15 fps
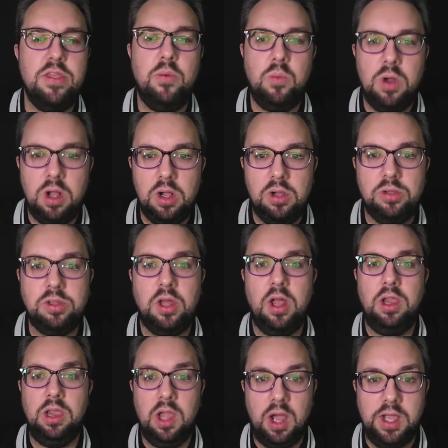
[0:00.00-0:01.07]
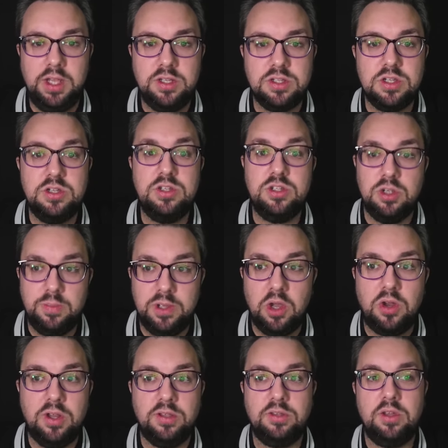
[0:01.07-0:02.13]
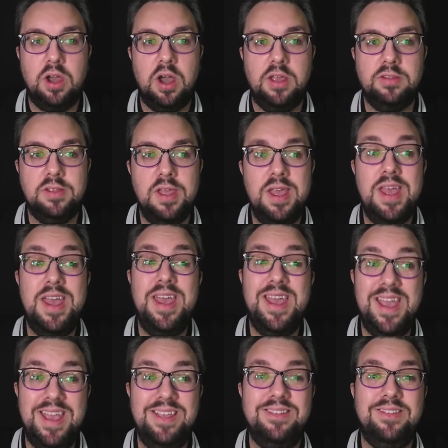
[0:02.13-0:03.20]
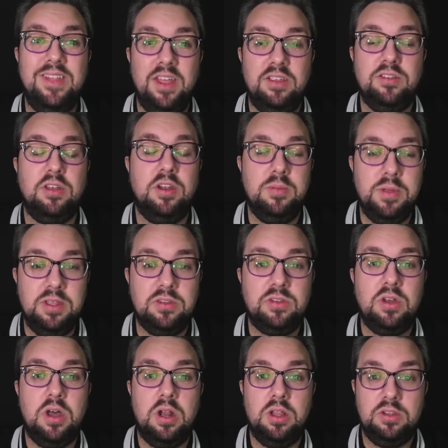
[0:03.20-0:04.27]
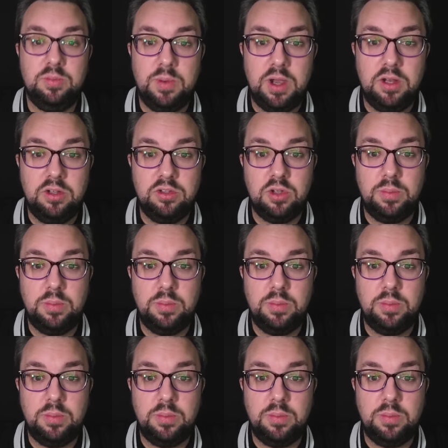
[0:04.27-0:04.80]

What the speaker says: world alight, to be honest, guys. Is this going to be Scarlet Spider's